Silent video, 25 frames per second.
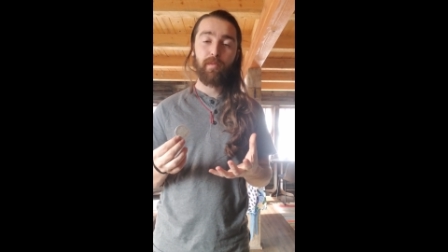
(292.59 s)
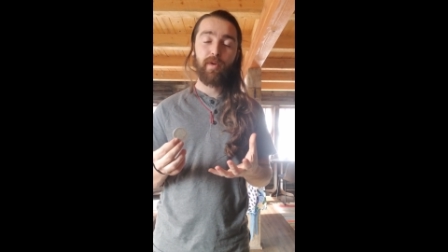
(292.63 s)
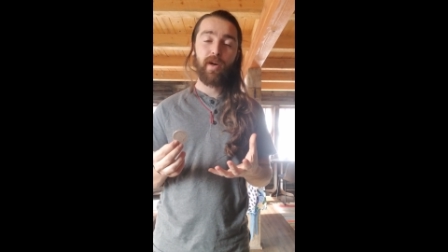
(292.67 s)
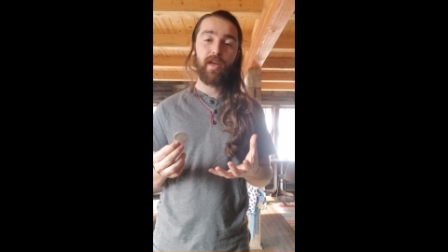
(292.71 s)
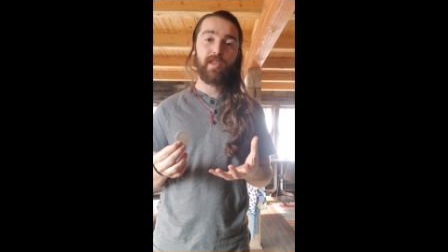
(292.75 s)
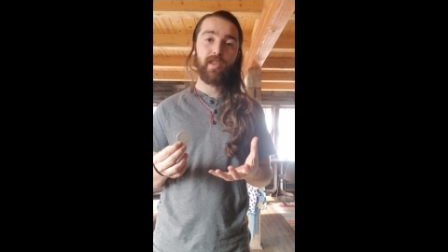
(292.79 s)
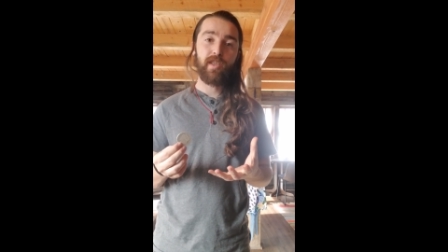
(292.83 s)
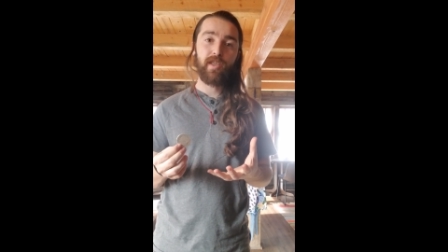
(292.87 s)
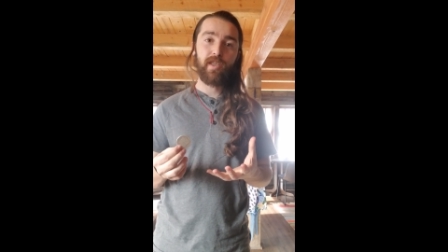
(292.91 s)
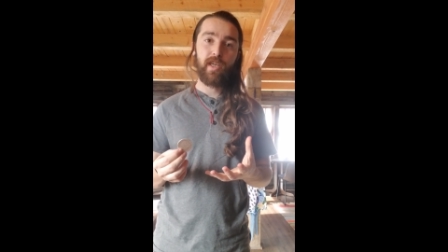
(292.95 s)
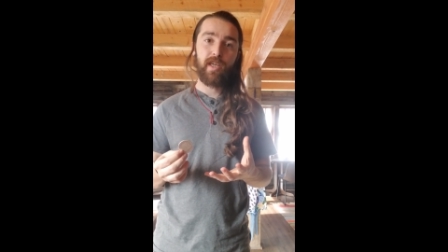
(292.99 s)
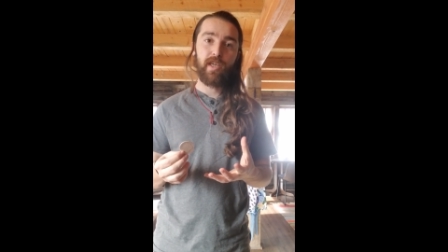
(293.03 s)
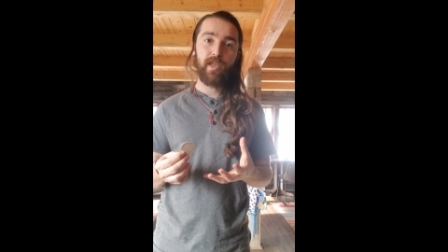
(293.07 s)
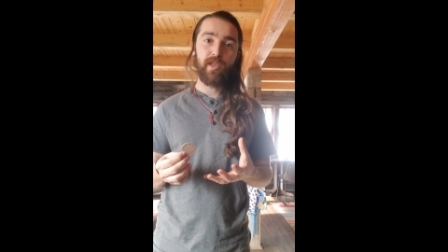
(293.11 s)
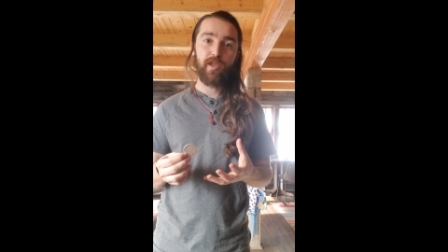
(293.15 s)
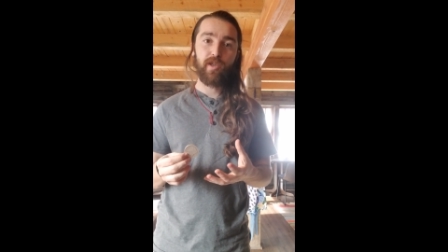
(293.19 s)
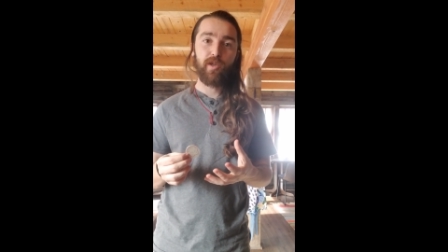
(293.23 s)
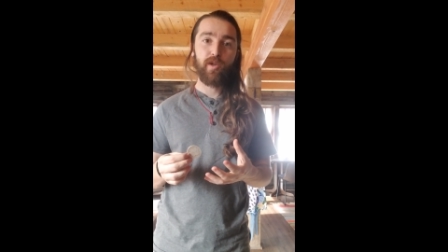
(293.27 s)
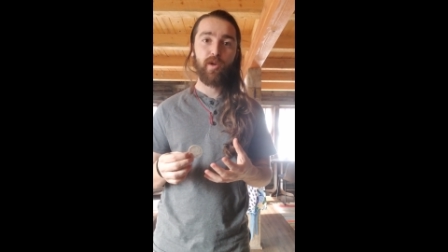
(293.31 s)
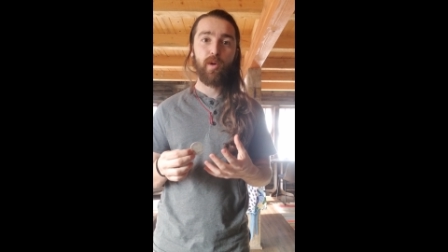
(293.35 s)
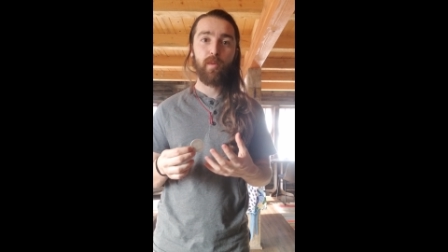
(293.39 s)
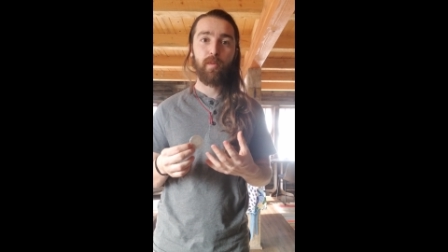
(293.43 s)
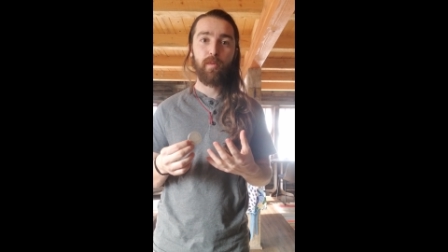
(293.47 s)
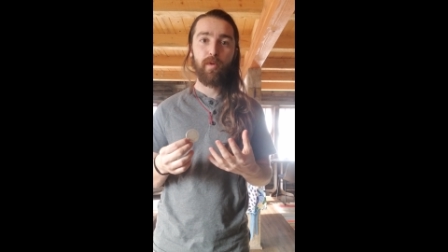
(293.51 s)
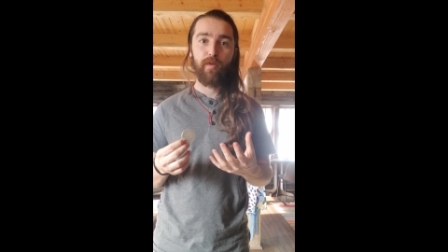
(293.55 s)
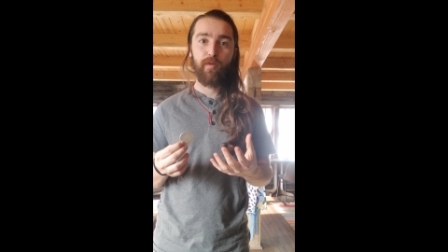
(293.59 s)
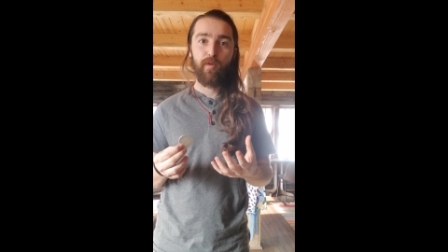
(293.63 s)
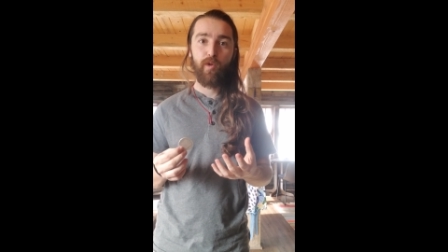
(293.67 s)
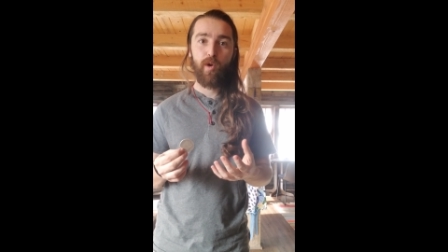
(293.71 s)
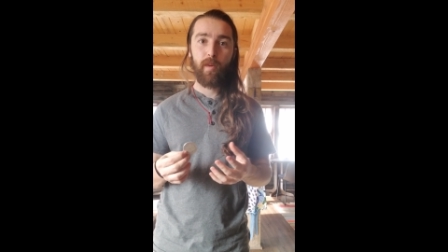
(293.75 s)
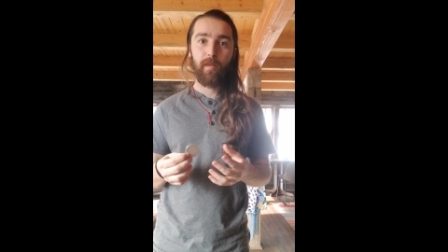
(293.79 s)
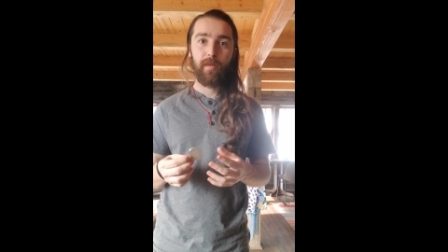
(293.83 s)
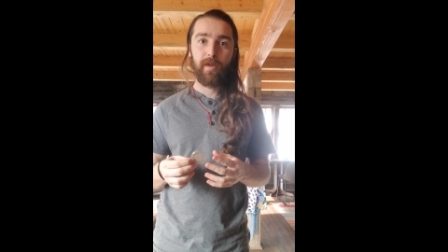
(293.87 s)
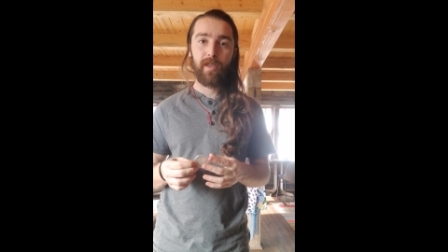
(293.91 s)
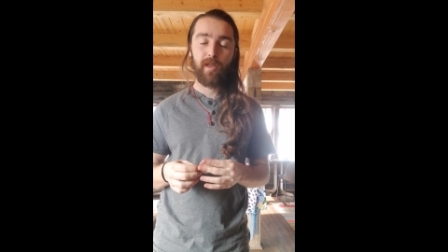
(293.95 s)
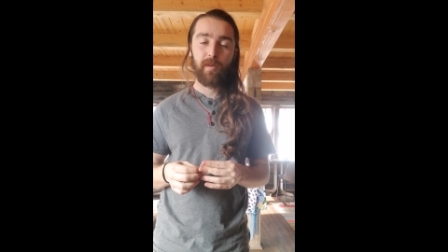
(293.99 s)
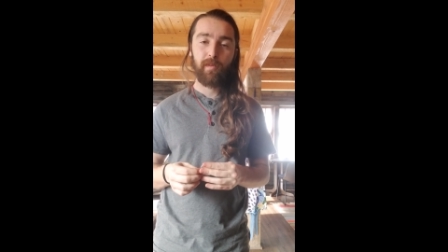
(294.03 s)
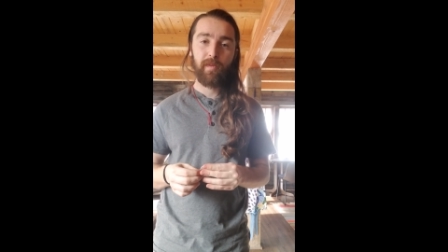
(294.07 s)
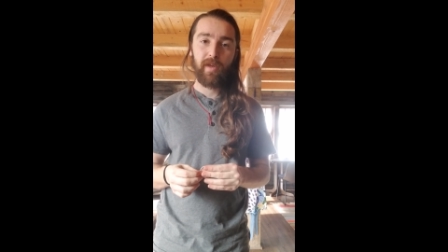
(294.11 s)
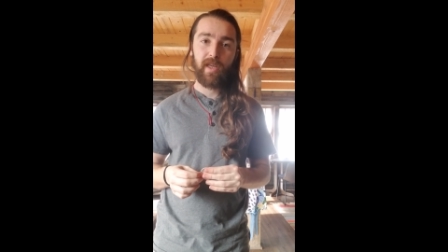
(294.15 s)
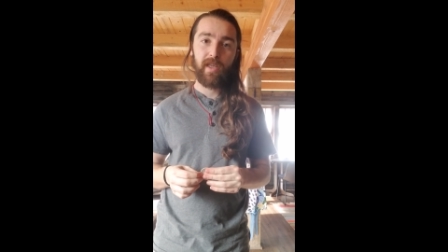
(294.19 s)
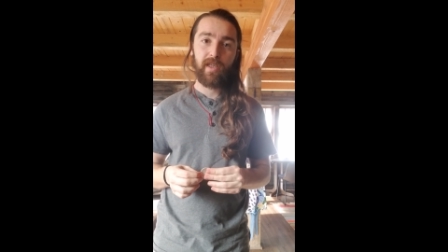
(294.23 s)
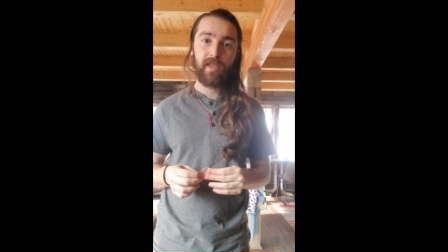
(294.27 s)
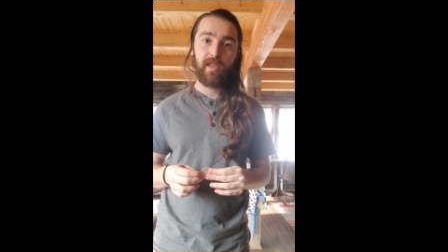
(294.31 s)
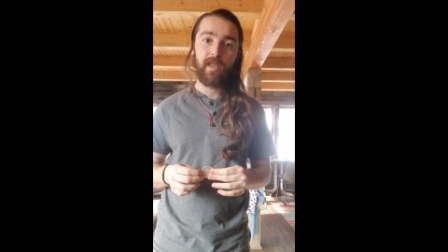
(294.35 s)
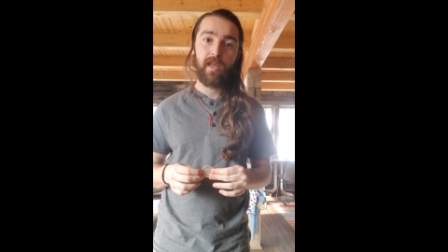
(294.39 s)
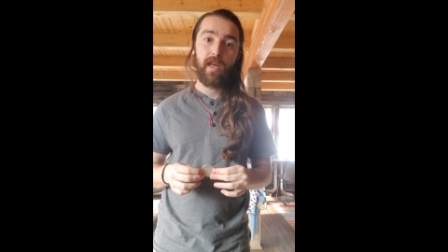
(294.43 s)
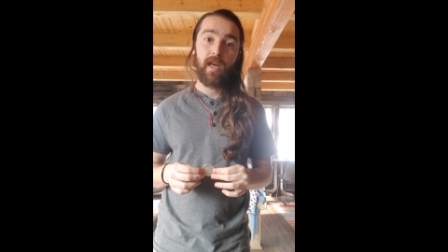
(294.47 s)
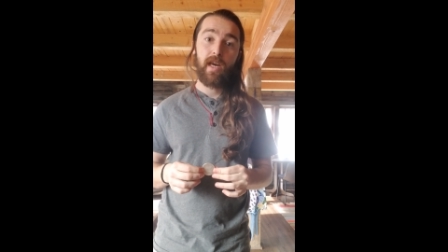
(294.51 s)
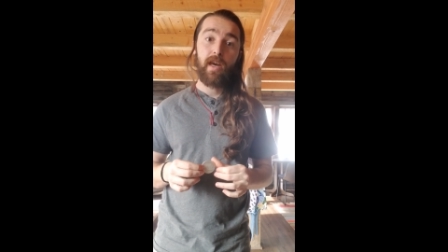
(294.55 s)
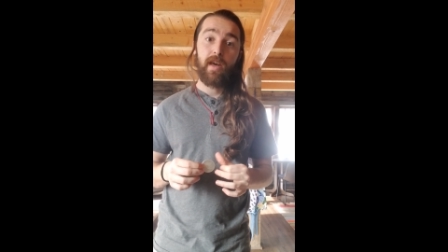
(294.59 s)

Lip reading: presentational performance piece